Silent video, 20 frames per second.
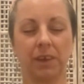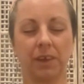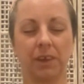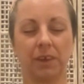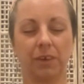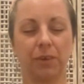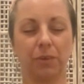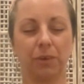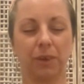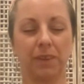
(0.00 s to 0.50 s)
You
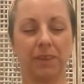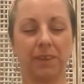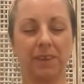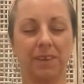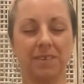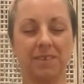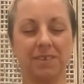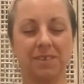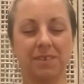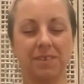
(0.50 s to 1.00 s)
know, when
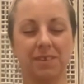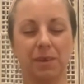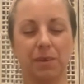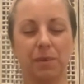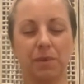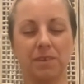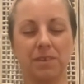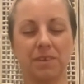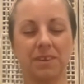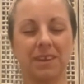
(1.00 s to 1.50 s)
there
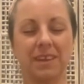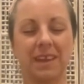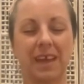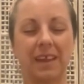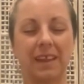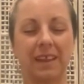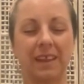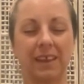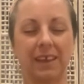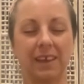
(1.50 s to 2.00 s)
was
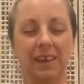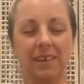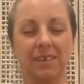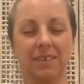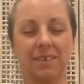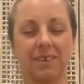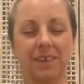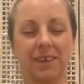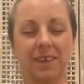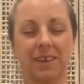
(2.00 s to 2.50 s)
nothing
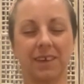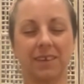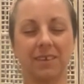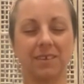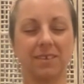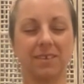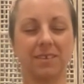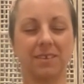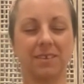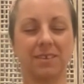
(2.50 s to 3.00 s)
else here,
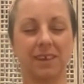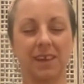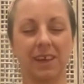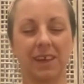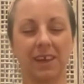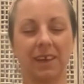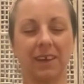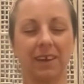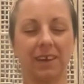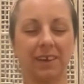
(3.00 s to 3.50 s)
just
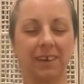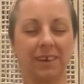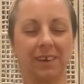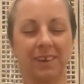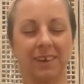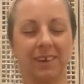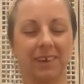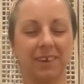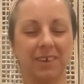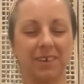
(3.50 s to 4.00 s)
sitting
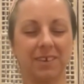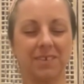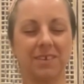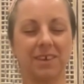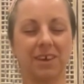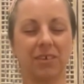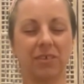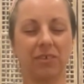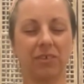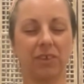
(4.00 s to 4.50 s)

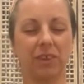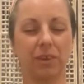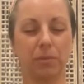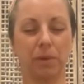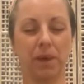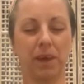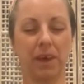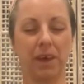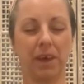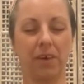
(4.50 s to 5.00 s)
yourself on the
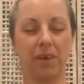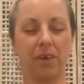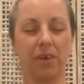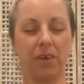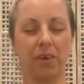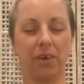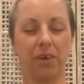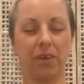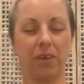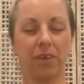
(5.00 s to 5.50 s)
bare
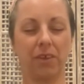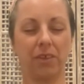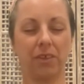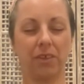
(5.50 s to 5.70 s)
earth.